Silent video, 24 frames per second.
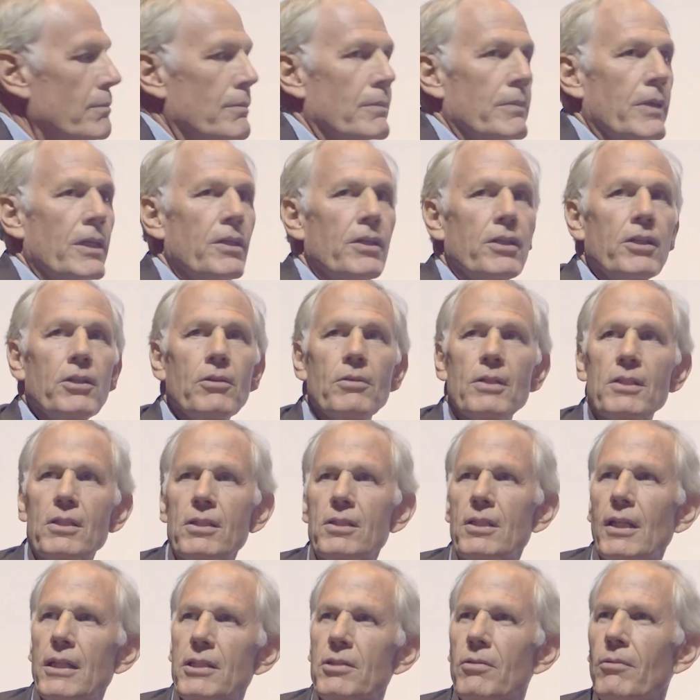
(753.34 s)
in the U S
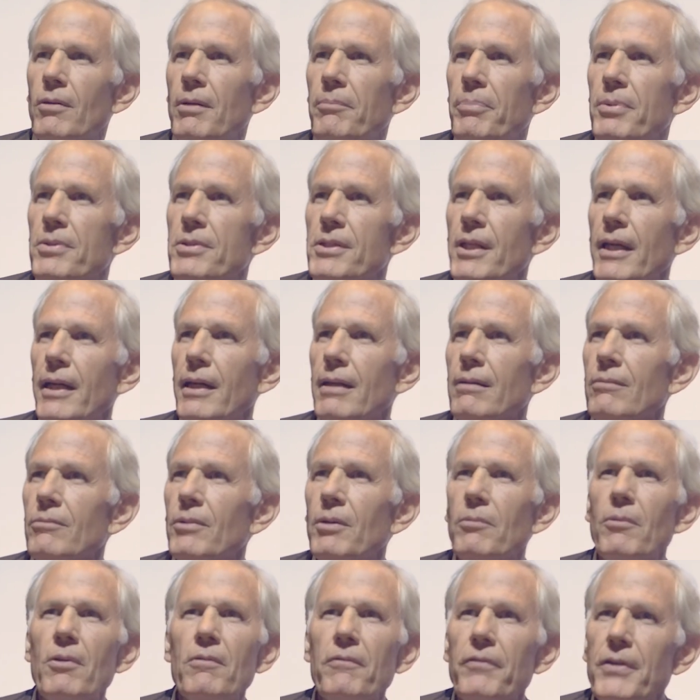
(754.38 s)
it's less than one percent. We
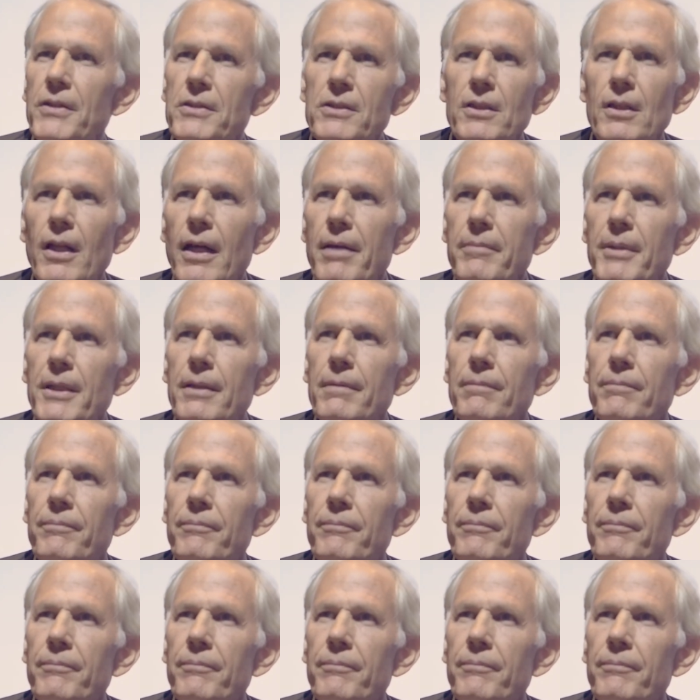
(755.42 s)
won't fix climate.